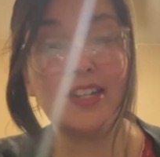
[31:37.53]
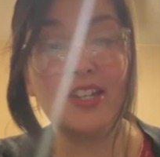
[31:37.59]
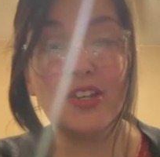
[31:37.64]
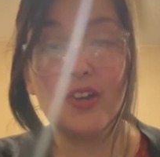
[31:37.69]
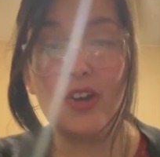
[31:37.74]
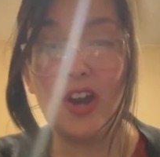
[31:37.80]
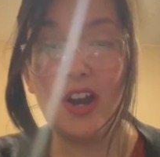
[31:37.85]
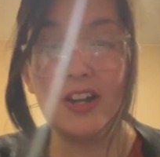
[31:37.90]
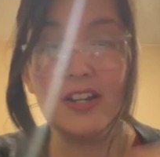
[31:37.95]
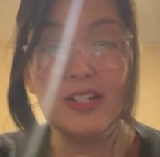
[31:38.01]
your
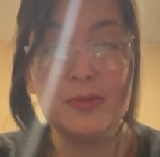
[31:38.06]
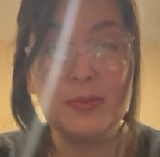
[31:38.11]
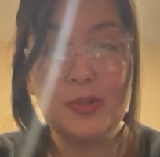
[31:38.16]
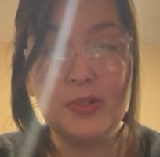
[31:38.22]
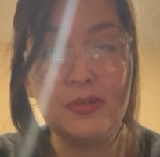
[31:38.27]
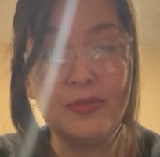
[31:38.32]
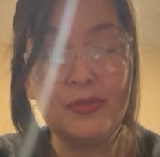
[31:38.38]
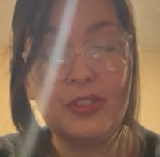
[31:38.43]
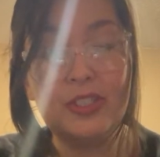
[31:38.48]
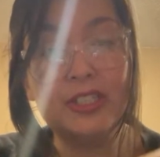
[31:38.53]
heart is
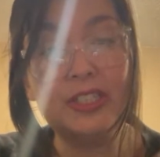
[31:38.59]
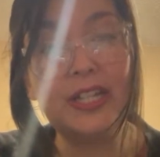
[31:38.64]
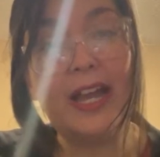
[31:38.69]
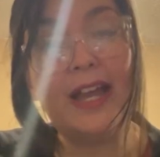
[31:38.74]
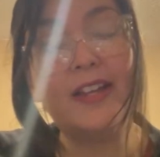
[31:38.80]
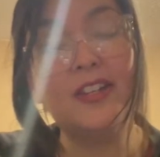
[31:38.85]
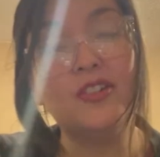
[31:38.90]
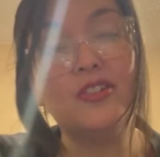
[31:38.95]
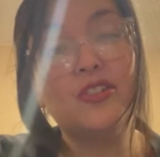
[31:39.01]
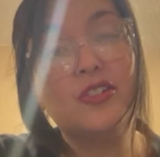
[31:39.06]
beautiful
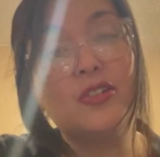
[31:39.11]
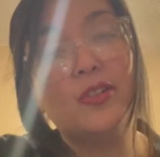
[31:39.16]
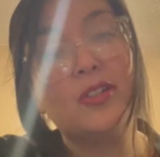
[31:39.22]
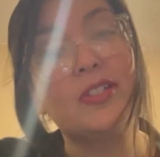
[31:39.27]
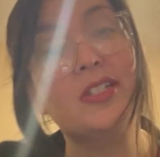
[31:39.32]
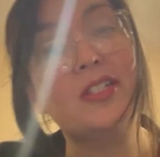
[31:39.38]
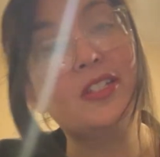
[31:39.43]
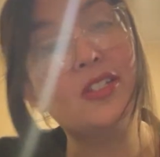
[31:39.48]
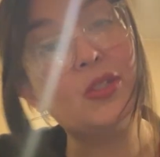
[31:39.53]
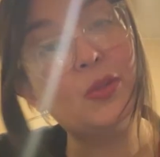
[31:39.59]
and your soul is
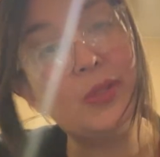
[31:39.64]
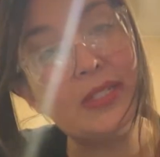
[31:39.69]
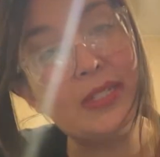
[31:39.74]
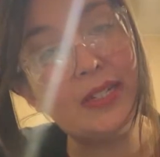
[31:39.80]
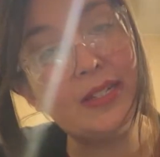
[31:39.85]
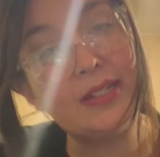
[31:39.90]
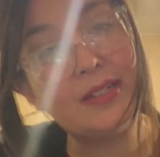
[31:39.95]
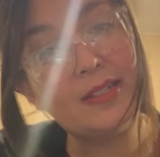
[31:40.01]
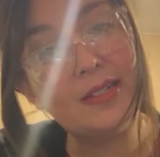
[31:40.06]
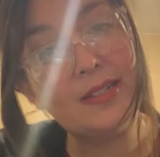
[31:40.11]

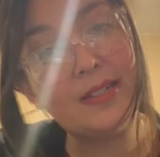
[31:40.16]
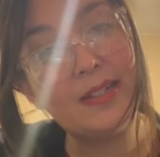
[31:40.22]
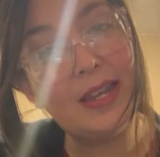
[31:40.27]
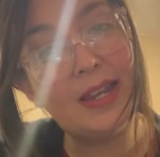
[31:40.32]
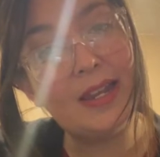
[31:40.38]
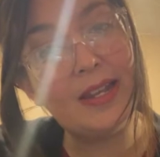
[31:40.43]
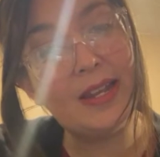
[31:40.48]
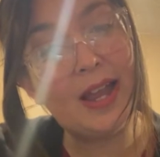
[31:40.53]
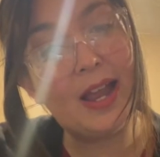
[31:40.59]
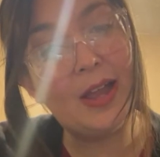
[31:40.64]
exquisite.
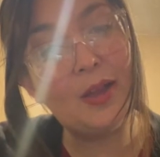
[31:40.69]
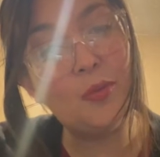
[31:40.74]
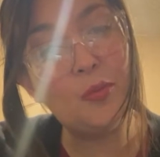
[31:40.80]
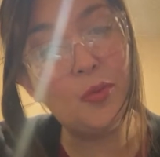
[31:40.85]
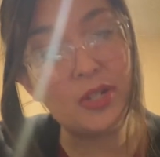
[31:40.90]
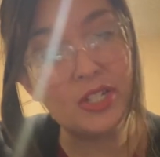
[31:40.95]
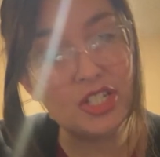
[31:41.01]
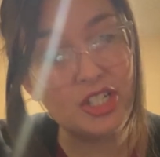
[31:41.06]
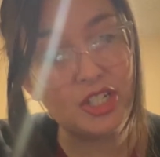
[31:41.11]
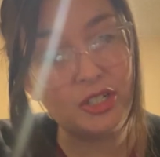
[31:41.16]
And I
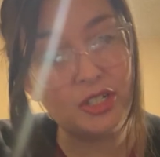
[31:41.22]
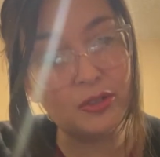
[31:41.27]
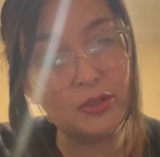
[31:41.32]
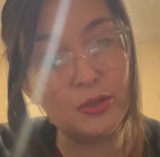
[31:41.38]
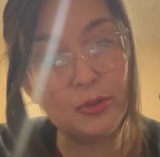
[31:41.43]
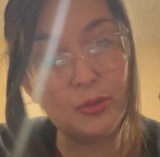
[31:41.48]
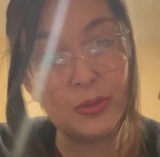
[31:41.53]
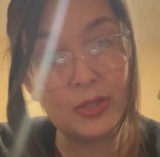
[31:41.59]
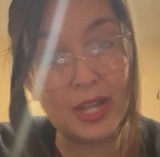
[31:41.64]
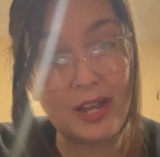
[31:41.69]
wish you
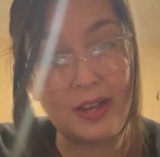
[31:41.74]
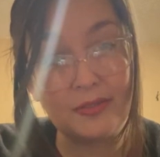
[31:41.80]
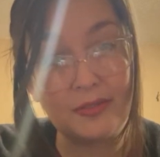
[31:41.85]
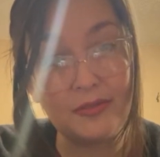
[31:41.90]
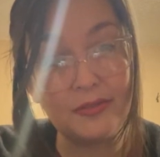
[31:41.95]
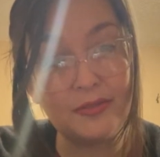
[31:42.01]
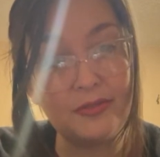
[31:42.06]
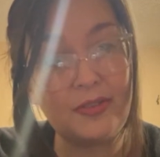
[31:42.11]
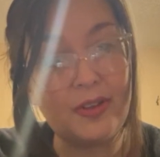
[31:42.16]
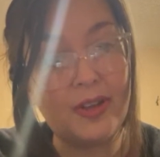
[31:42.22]
true love.
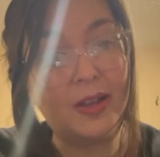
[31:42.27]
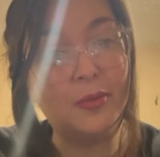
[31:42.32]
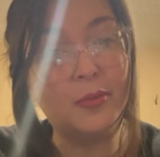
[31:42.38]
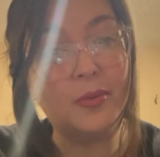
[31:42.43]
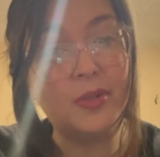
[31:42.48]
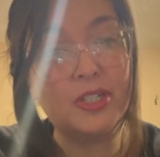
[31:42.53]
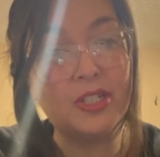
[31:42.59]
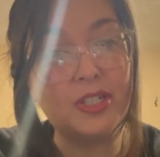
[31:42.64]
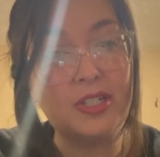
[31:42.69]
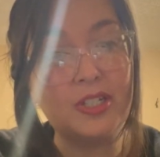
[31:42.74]
I
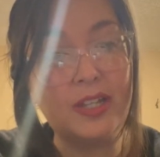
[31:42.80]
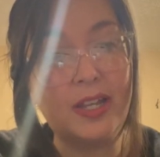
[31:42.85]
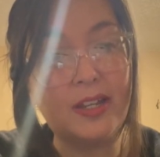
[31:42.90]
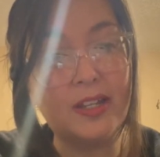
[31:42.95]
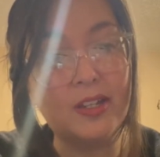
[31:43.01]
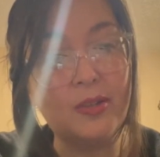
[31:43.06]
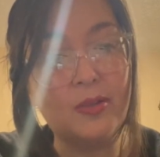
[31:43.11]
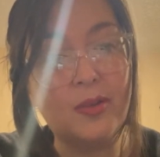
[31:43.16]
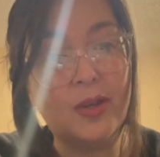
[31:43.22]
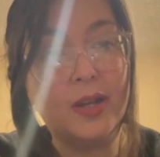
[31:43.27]
wish that
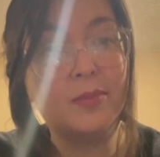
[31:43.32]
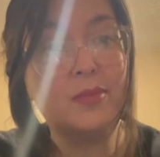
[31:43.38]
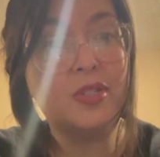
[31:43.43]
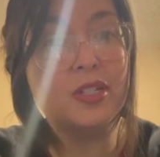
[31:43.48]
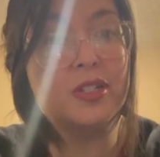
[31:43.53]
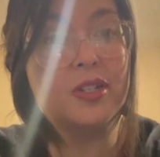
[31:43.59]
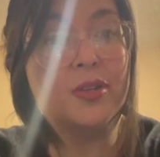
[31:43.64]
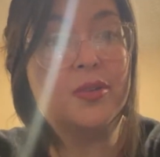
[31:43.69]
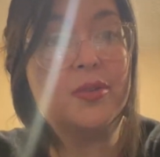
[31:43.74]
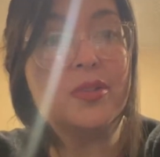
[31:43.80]
you come to
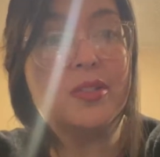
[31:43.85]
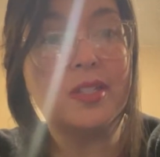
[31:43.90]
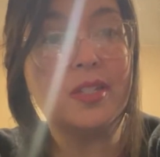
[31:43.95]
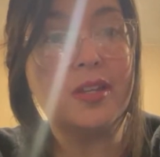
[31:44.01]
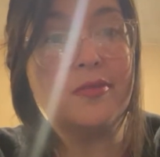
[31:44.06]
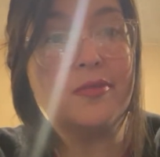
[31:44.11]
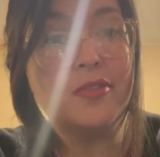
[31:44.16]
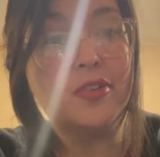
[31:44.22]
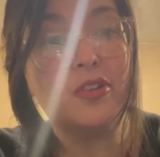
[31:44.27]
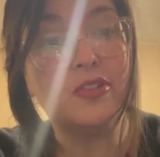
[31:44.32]
know this
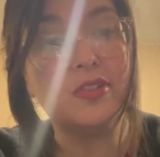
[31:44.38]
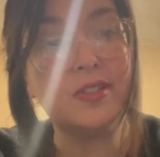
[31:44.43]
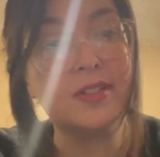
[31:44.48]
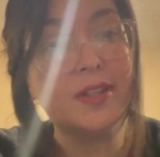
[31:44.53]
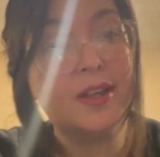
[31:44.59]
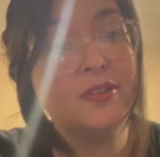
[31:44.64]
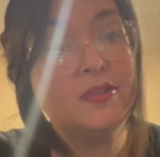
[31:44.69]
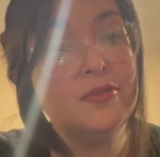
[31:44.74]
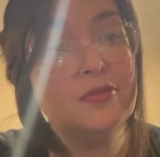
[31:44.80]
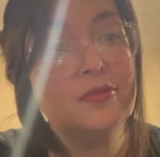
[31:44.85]
love for
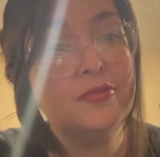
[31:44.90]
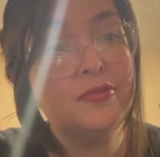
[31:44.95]
yourself.